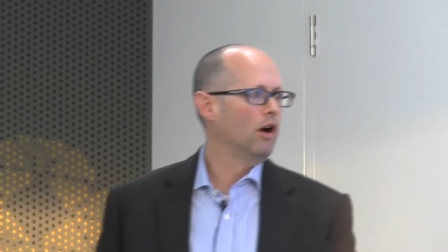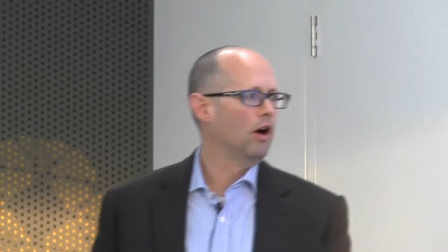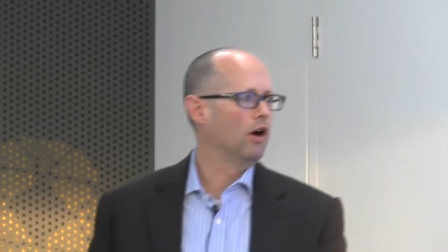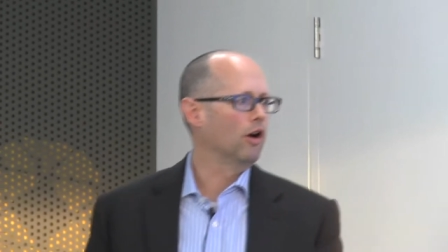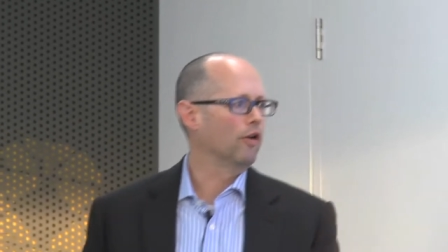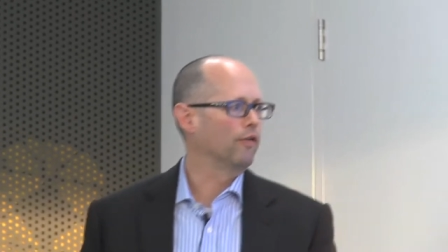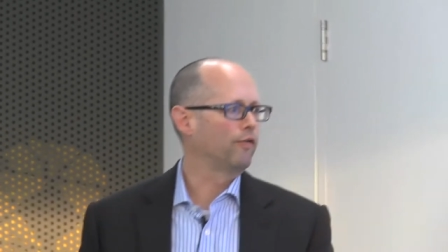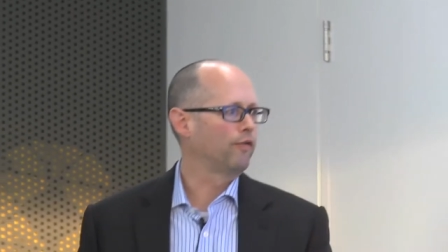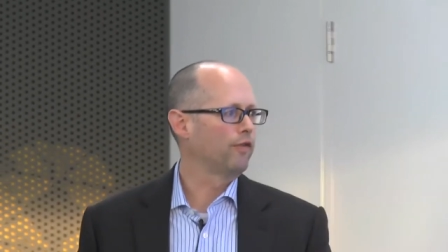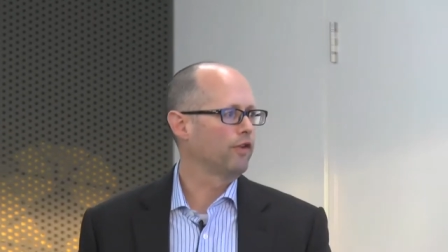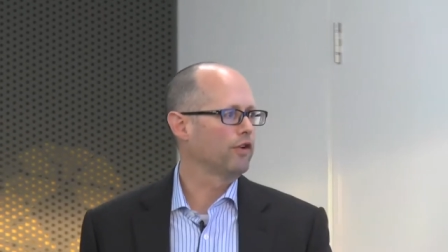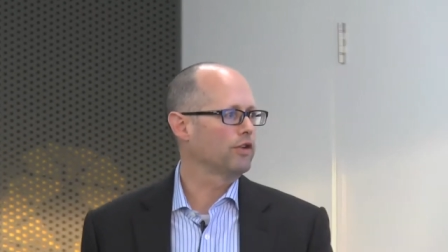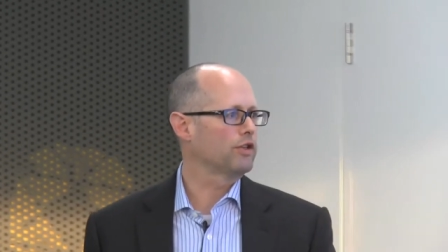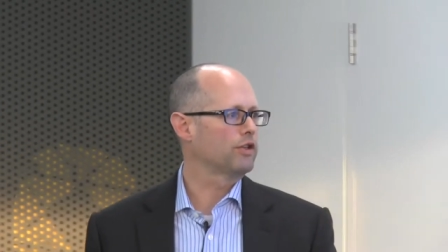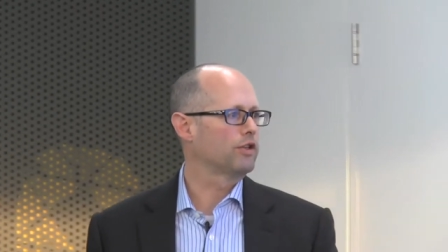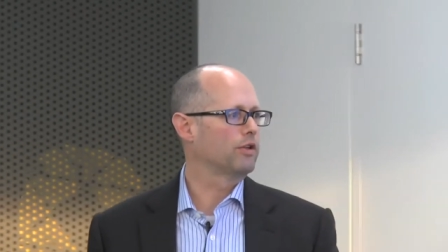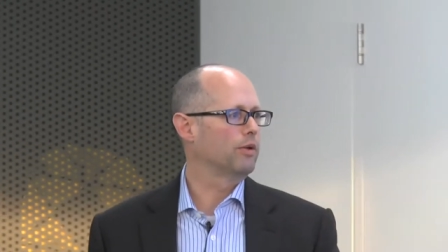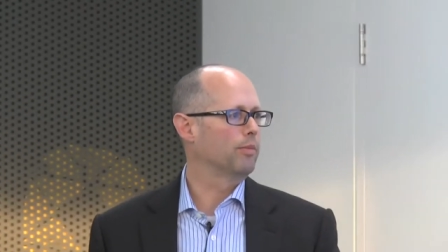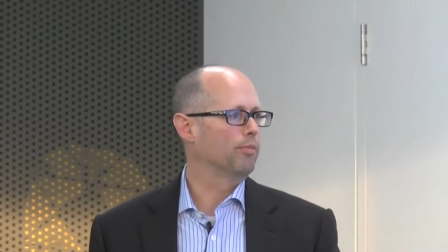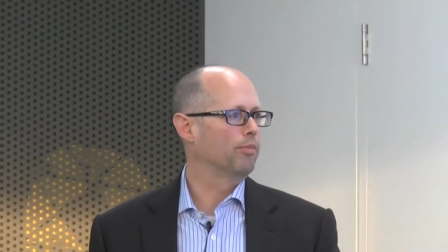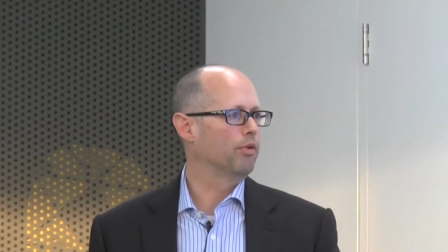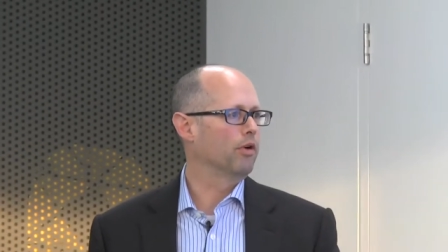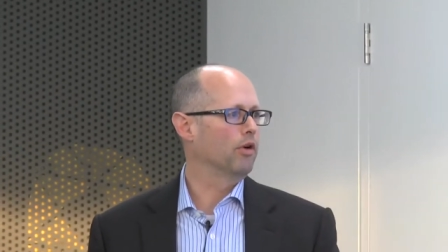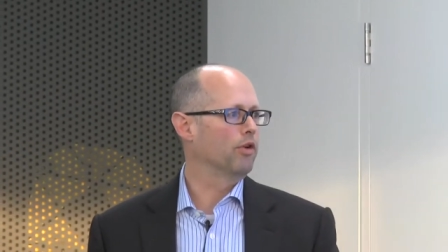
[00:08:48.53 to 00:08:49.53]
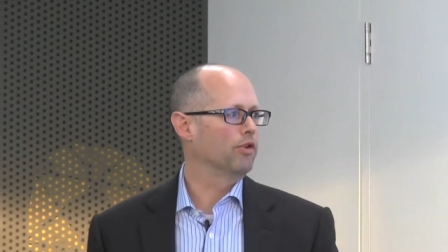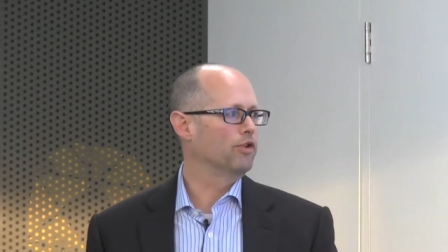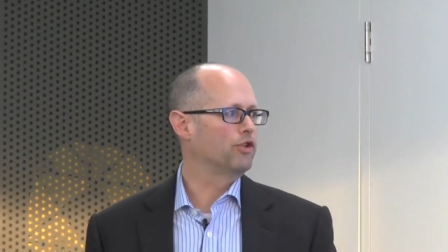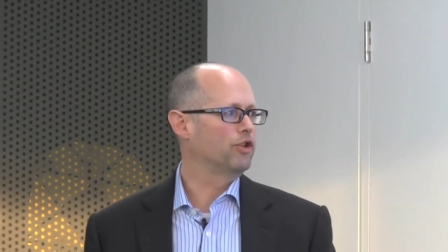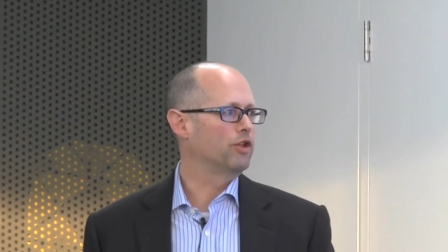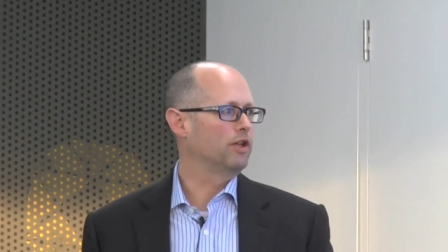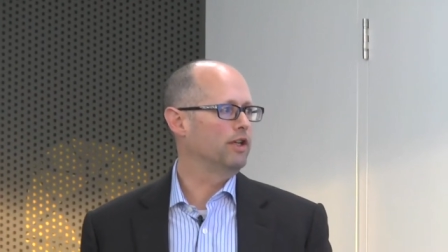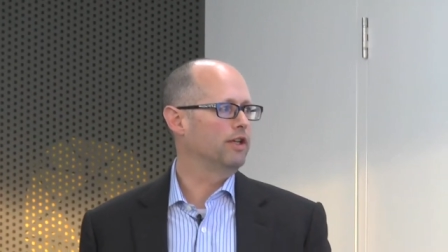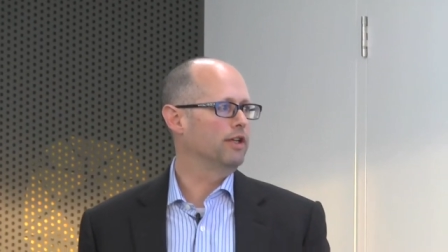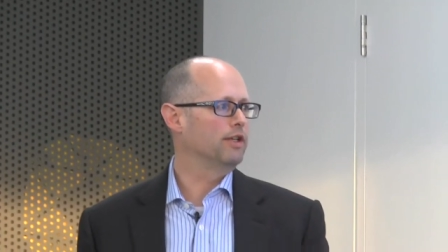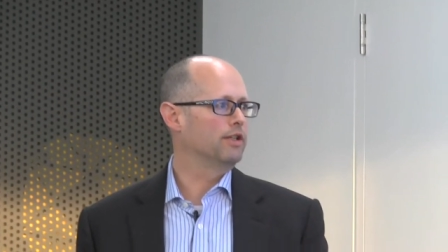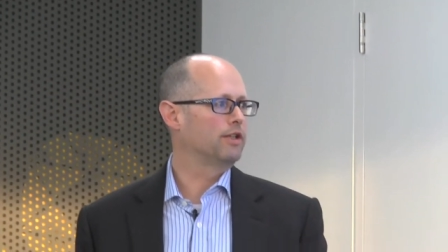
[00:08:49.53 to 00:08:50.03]
Our first
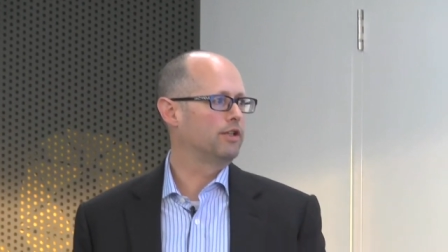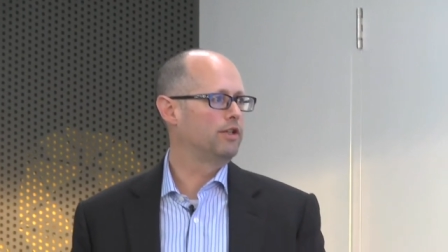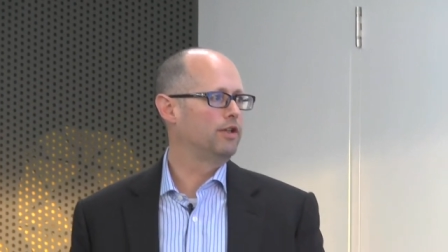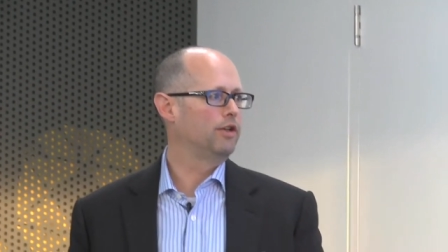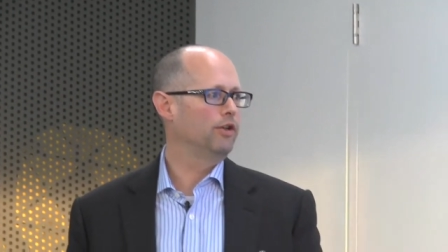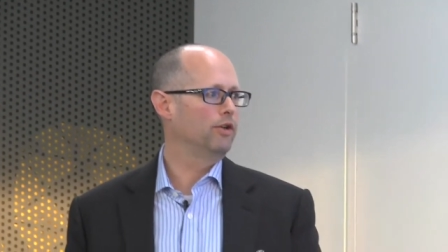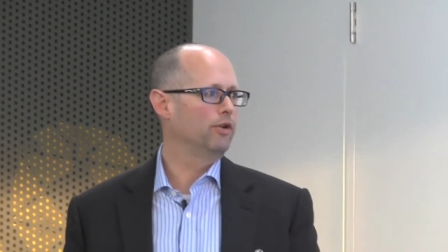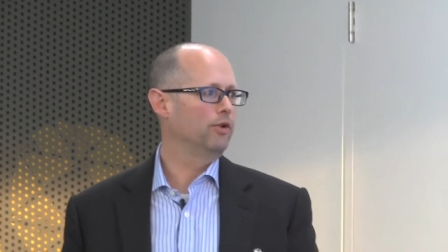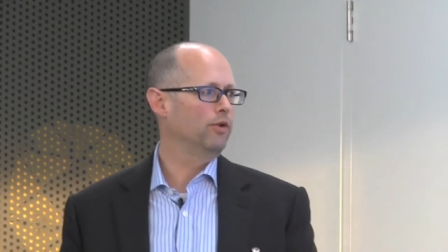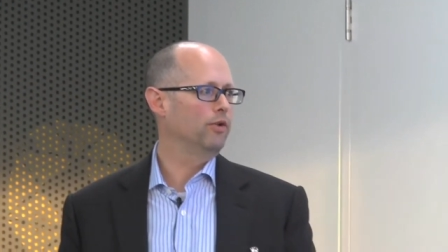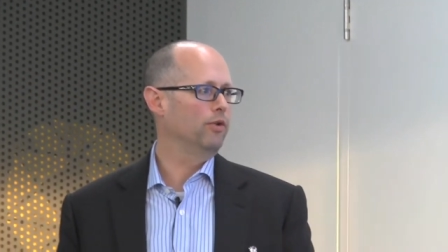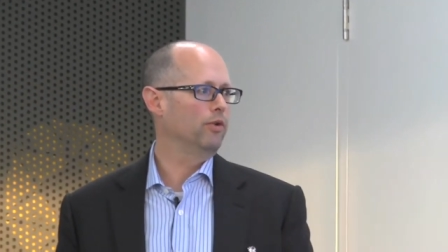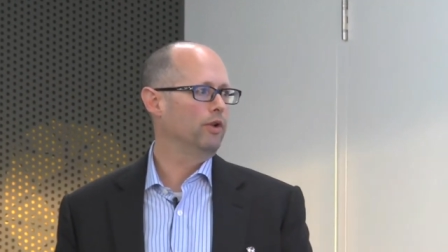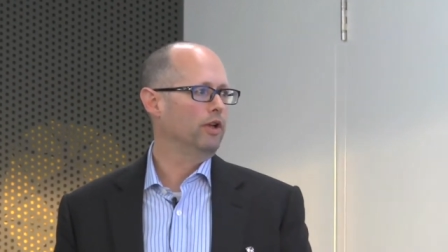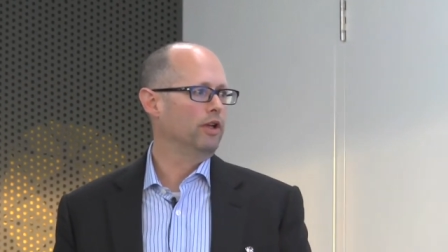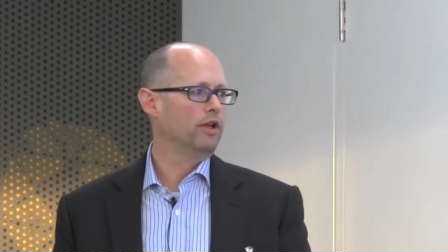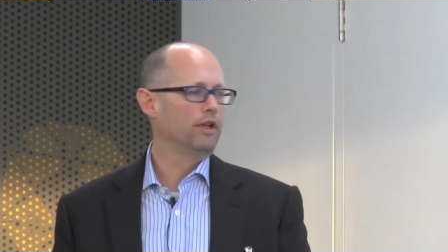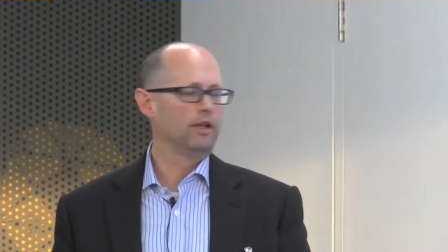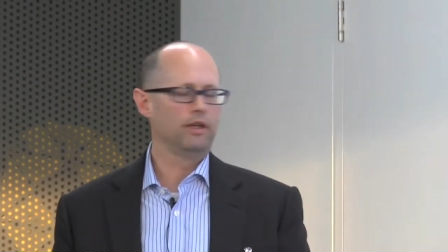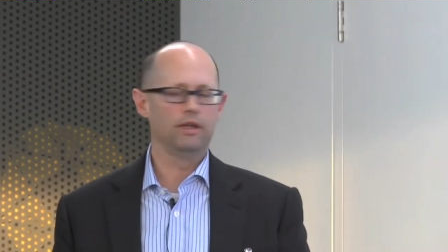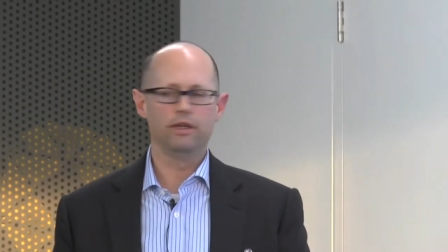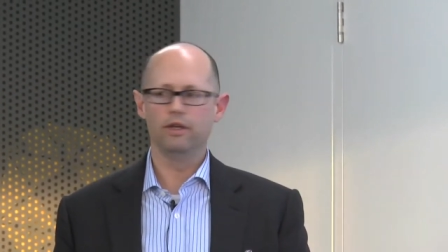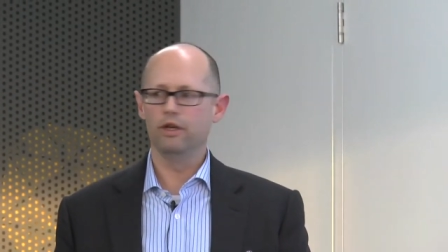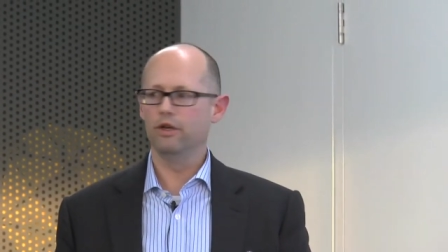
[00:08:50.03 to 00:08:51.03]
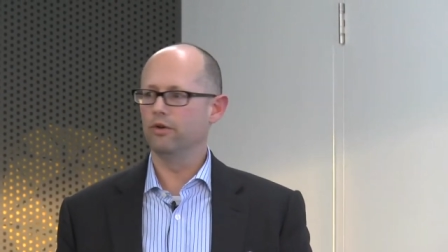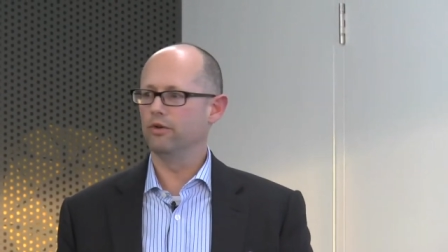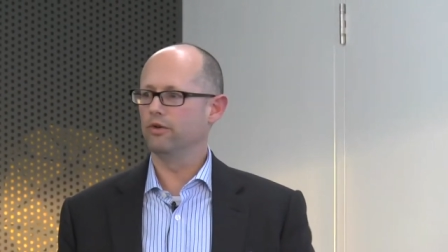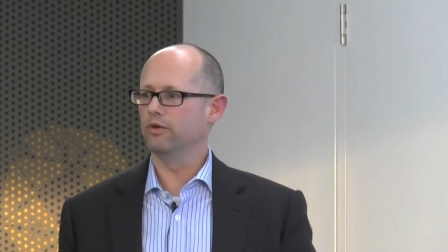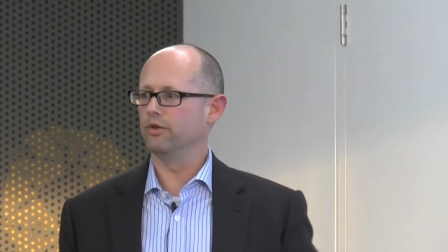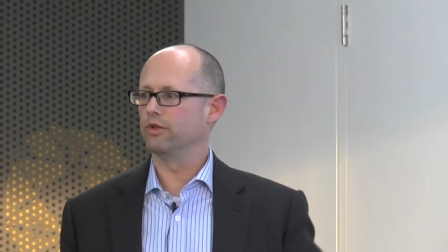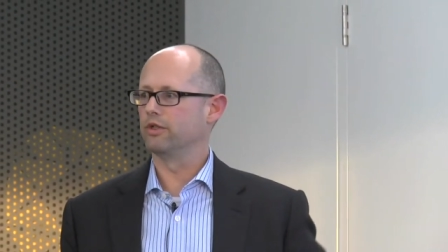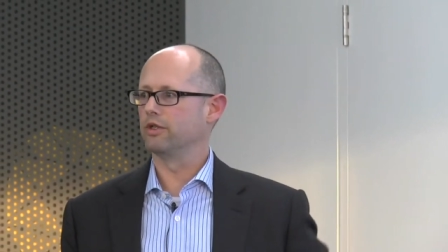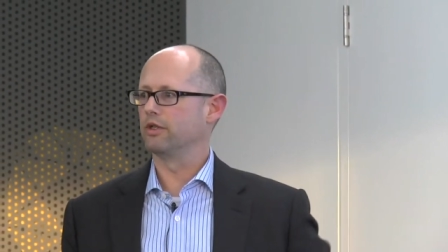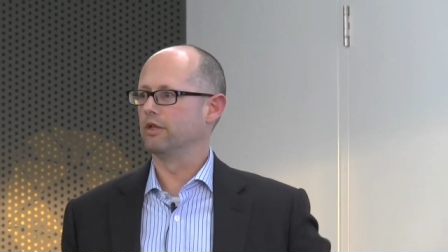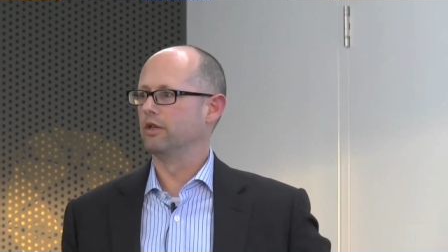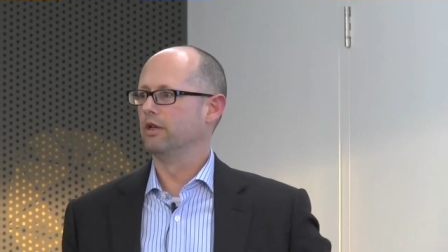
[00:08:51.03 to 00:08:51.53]
approach is to
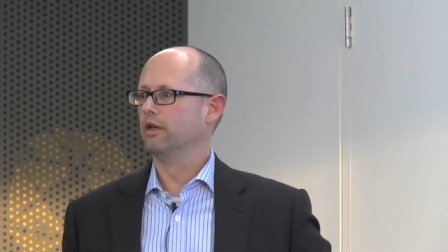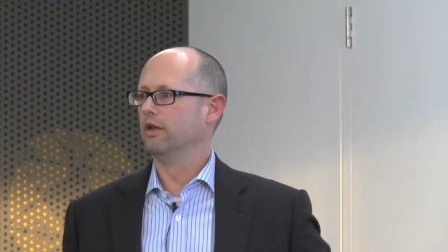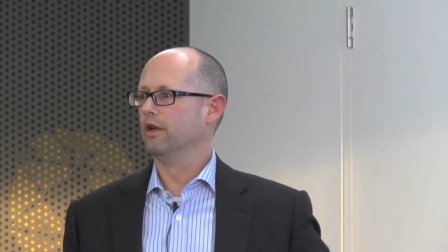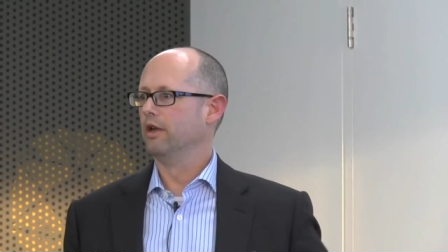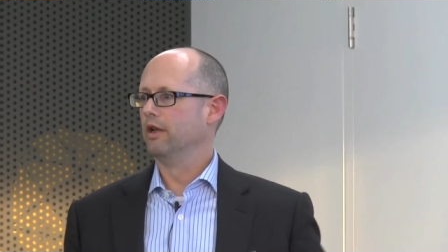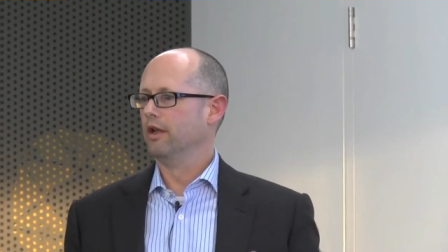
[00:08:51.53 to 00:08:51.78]
use